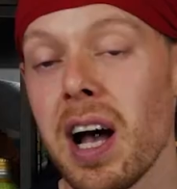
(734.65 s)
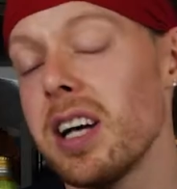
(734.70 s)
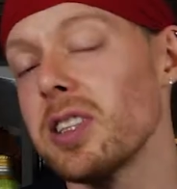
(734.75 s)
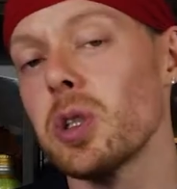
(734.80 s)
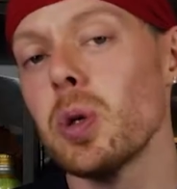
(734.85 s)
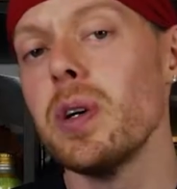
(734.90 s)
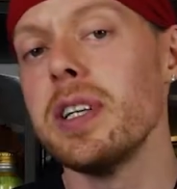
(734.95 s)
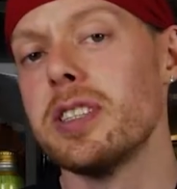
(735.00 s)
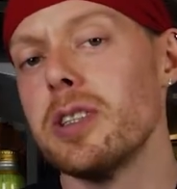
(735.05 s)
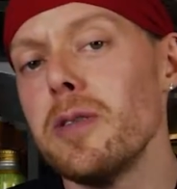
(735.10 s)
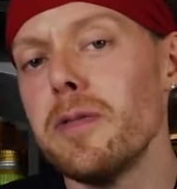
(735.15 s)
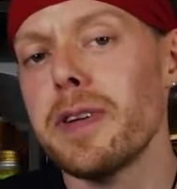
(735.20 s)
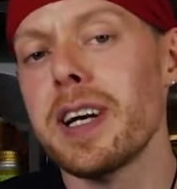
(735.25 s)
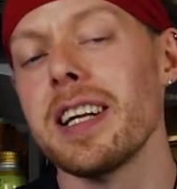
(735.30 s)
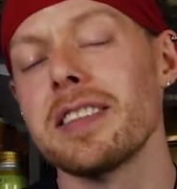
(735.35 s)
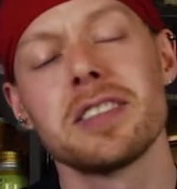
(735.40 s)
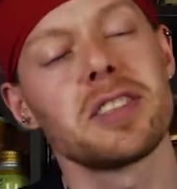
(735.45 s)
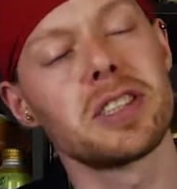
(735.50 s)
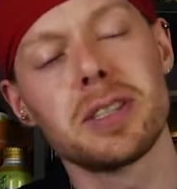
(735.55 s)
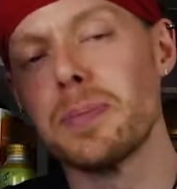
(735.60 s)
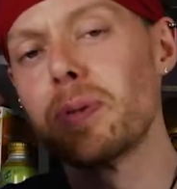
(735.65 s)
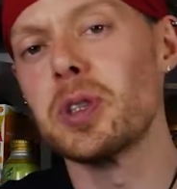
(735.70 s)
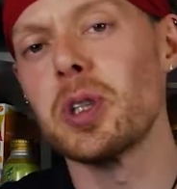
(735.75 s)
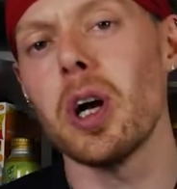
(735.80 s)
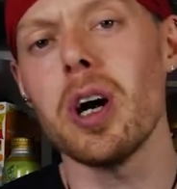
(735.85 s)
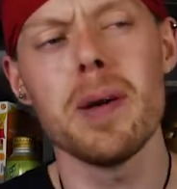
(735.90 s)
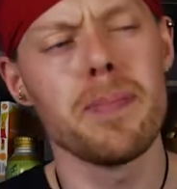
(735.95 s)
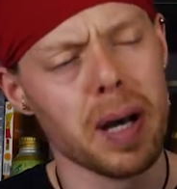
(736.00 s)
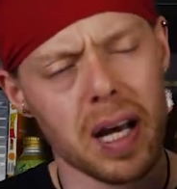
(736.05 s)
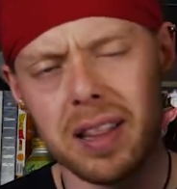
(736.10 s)
As always, don't forget to
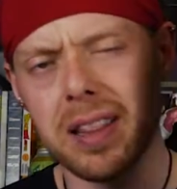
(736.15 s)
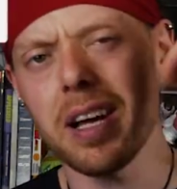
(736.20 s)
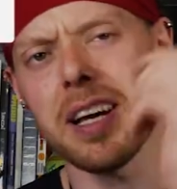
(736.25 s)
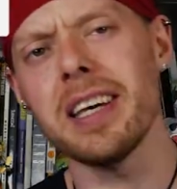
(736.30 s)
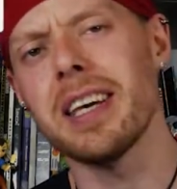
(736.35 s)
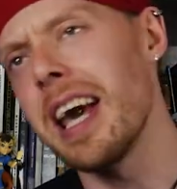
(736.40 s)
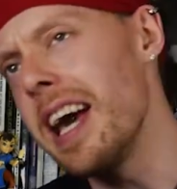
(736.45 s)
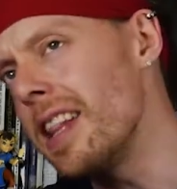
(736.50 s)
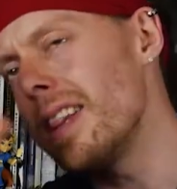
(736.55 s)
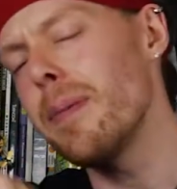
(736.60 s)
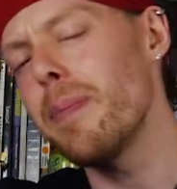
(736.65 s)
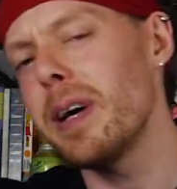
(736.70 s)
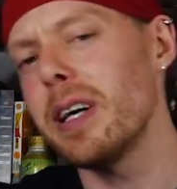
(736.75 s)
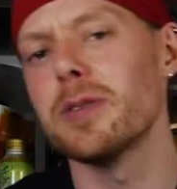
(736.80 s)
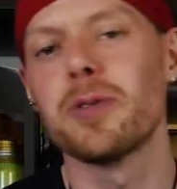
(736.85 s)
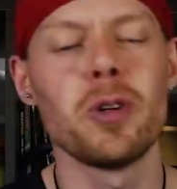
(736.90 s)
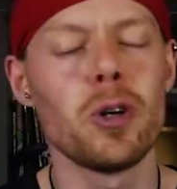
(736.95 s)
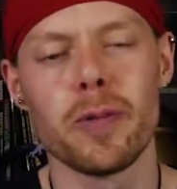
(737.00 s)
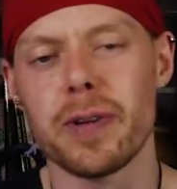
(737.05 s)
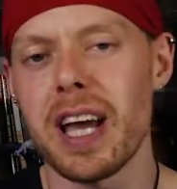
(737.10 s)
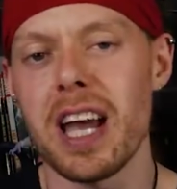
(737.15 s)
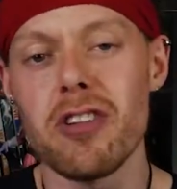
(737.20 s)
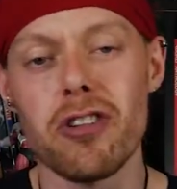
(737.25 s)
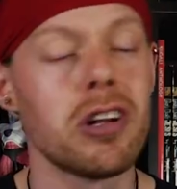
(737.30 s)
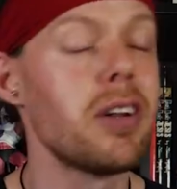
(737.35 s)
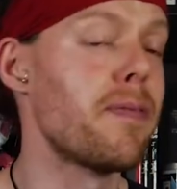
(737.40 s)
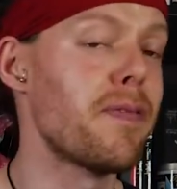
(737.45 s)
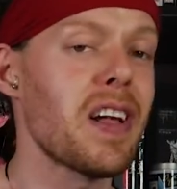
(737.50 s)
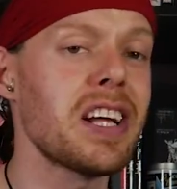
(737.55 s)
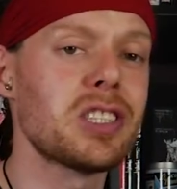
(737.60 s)
subscribe, like, hit the bell for
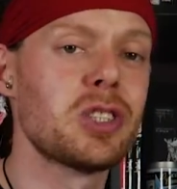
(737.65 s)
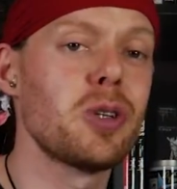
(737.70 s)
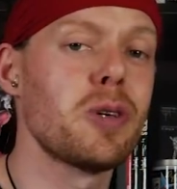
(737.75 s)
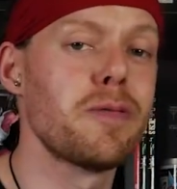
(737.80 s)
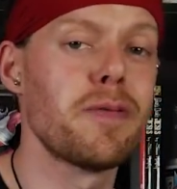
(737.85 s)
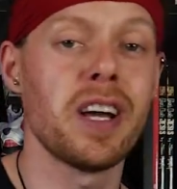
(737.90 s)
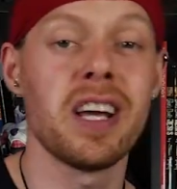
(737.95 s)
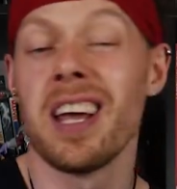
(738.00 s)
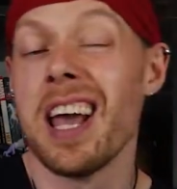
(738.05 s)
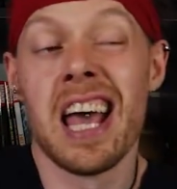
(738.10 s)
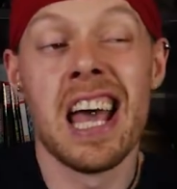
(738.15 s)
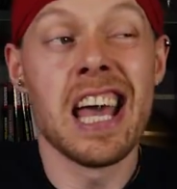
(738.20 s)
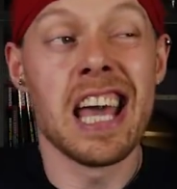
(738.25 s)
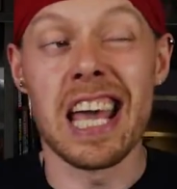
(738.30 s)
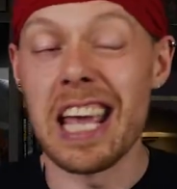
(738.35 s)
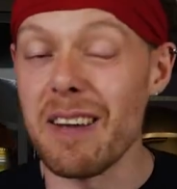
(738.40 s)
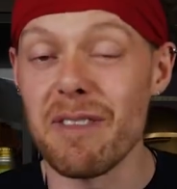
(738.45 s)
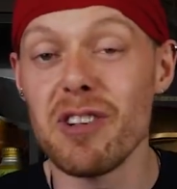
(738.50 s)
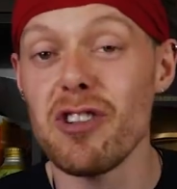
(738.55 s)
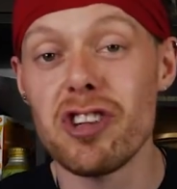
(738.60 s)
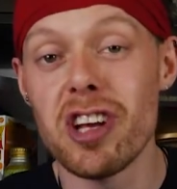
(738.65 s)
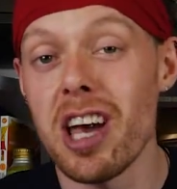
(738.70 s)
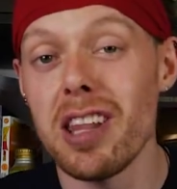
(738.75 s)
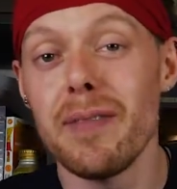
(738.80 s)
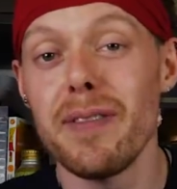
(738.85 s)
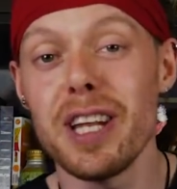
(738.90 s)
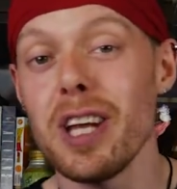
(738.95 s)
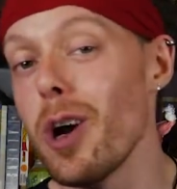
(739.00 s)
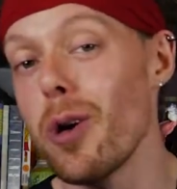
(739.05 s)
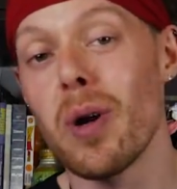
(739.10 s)
notification if that's your thing, even share
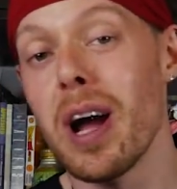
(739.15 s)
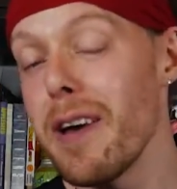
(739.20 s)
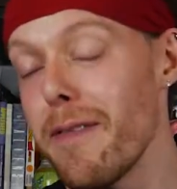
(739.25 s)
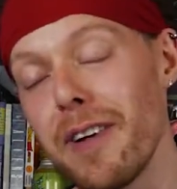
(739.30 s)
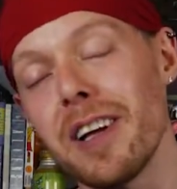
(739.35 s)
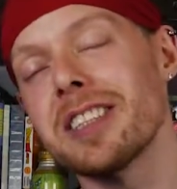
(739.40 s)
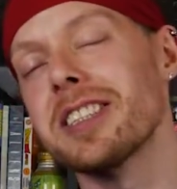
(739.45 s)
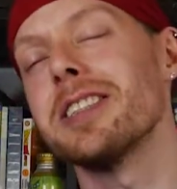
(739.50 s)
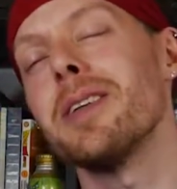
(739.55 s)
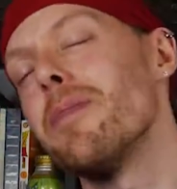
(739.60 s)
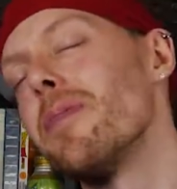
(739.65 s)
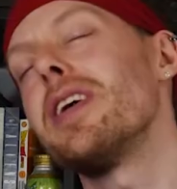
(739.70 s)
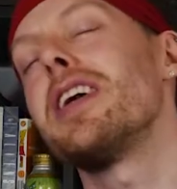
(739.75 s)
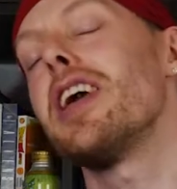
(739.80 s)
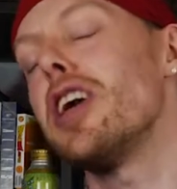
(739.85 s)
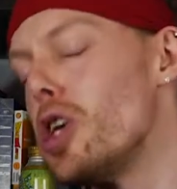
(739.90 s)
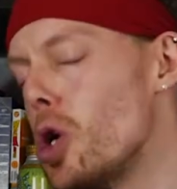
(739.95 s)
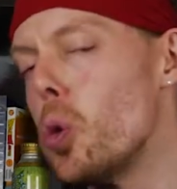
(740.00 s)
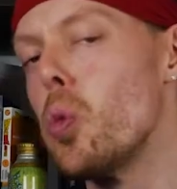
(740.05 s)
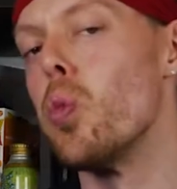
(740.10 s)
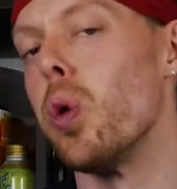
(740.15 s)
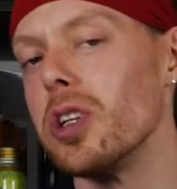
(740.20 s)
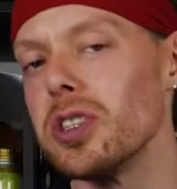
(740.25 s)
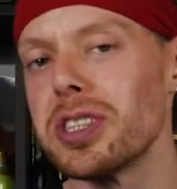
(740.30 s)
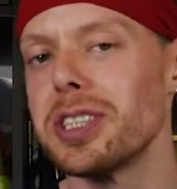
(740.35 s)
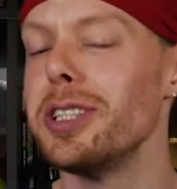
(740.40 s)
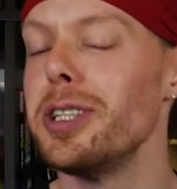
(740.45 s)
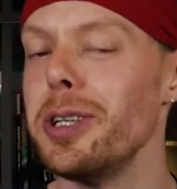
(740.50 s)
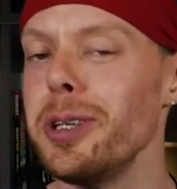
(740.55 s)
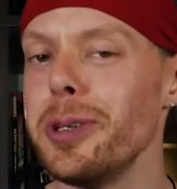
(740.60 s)
the video if that's something you
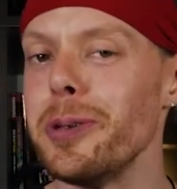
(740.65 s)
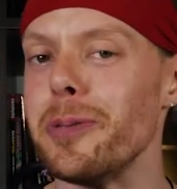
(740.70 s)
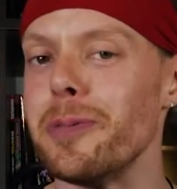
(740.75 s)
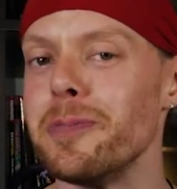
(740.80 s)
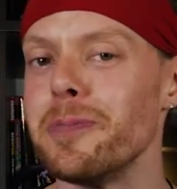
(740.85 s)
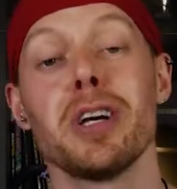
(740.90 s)
want to do.